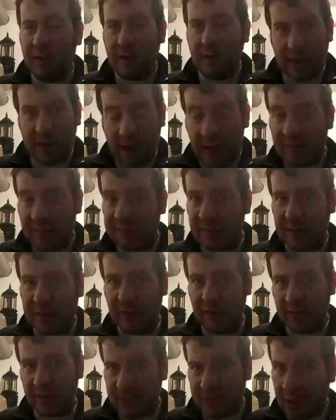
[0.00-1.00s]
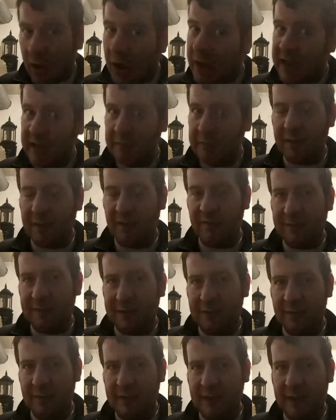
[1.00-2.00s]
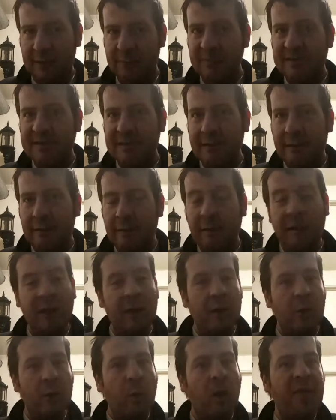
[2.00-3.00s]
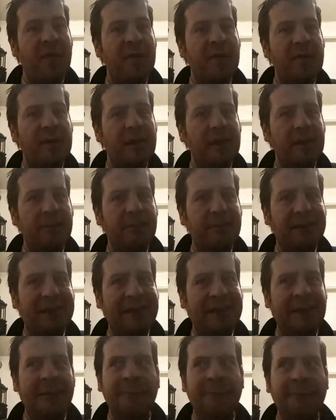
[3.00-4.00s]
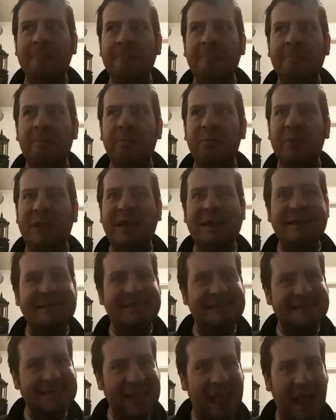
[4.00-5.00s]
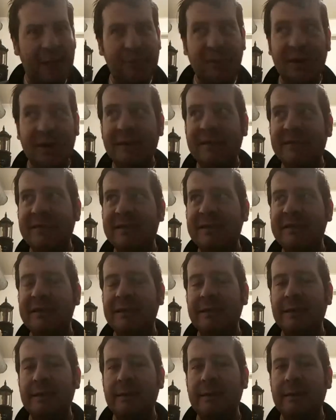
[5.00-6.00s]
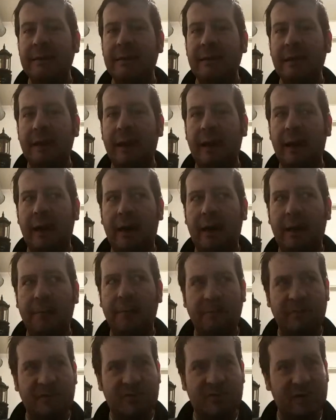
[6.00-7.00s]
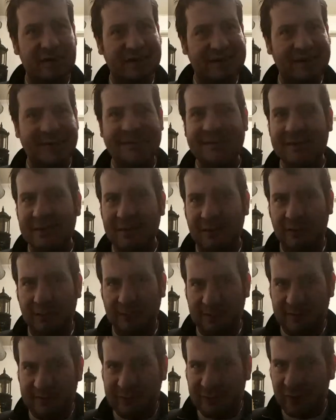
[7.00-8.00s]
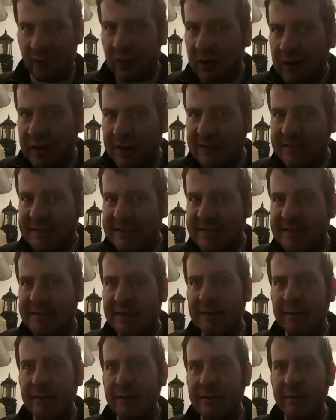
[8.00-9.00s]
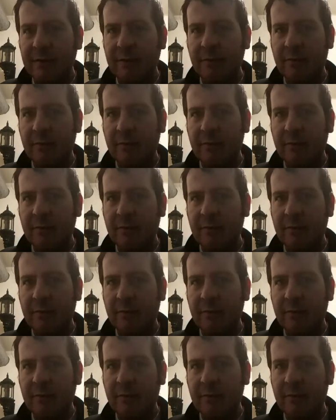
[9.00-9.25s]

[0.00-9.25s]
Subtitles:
covering or talking about video games, whether they be established traditional journalists and